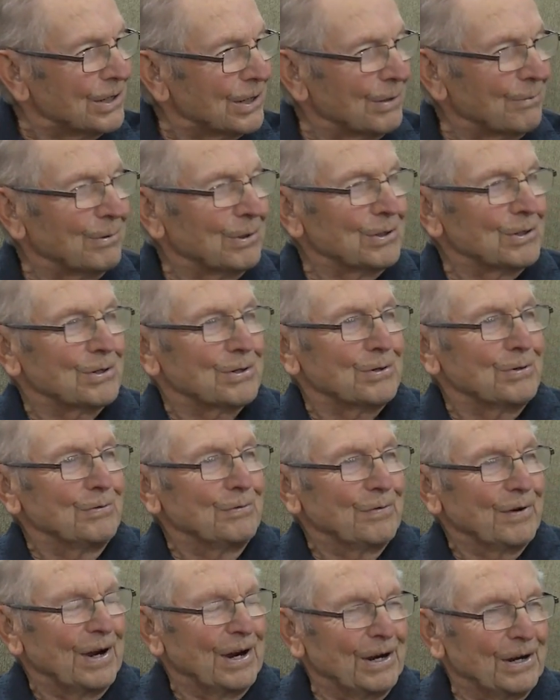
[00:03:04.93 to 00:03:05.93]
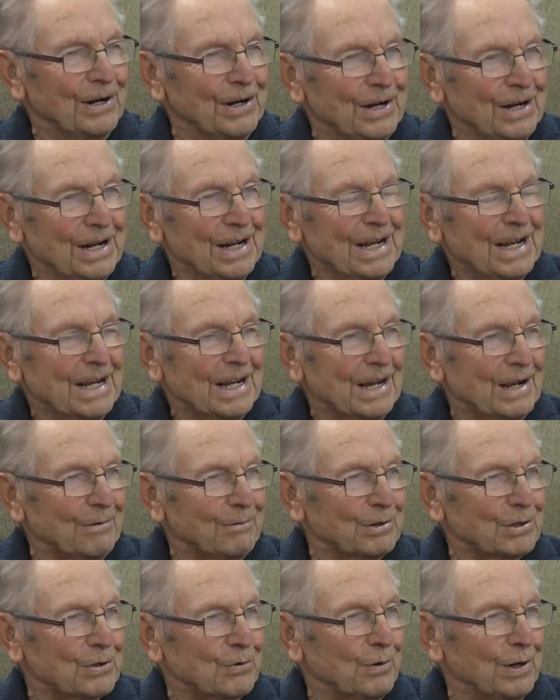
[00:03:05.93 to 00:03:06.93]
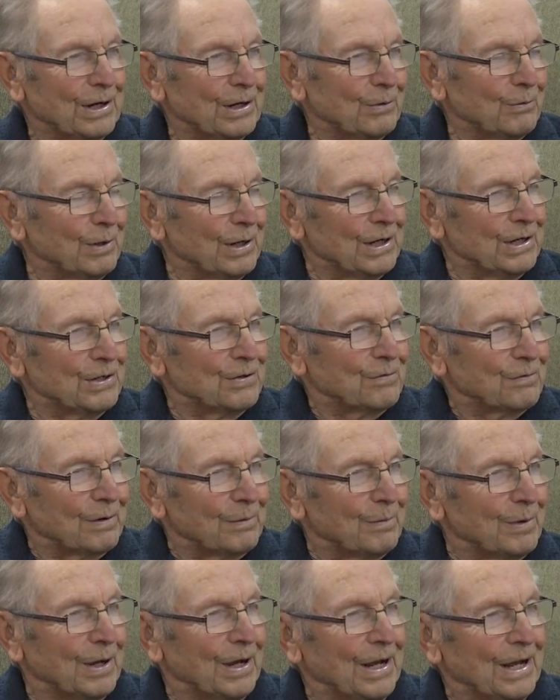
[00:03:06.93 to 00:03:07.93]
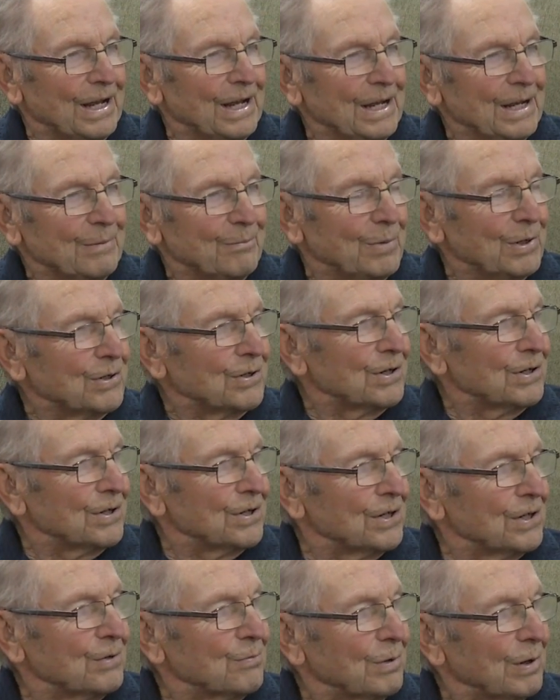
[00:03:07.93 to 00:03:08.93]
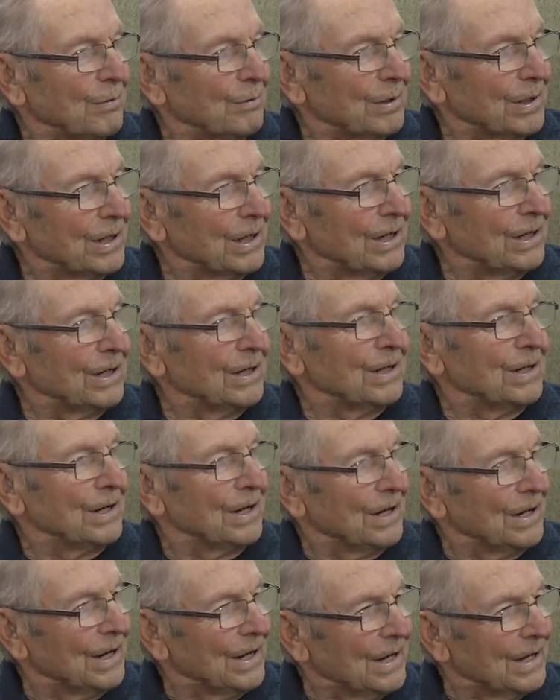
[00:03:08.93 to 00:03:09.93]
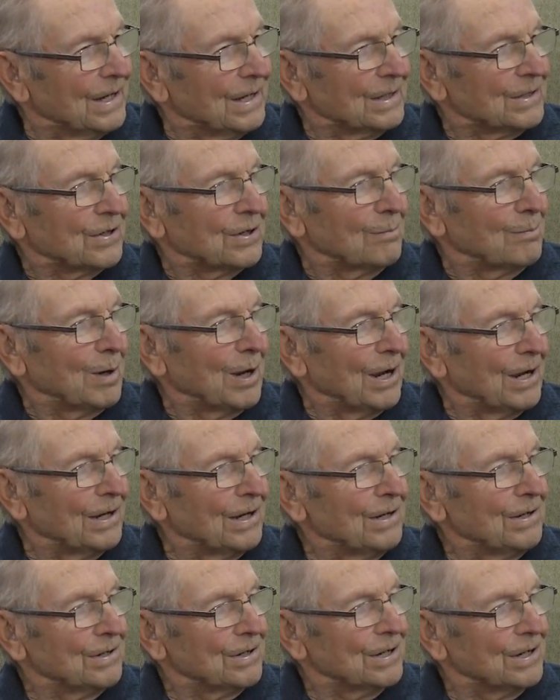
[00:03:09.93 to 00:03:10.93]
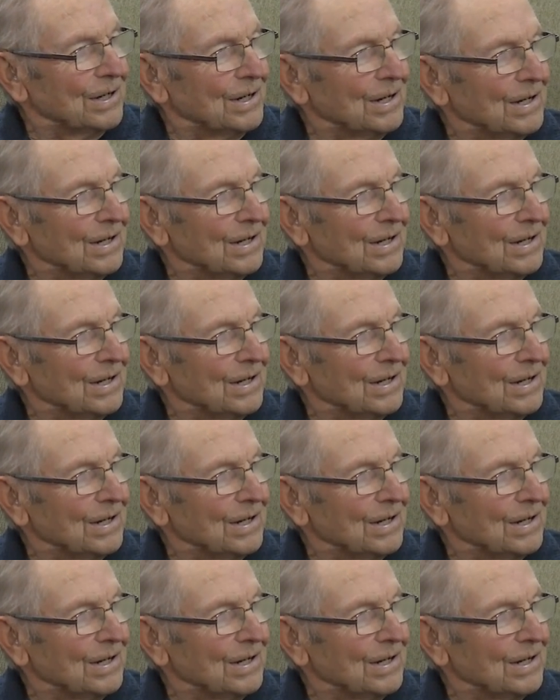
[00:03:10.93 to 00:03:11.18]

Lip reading: It was too far. It was quite a ways from businesses where we needed supplies.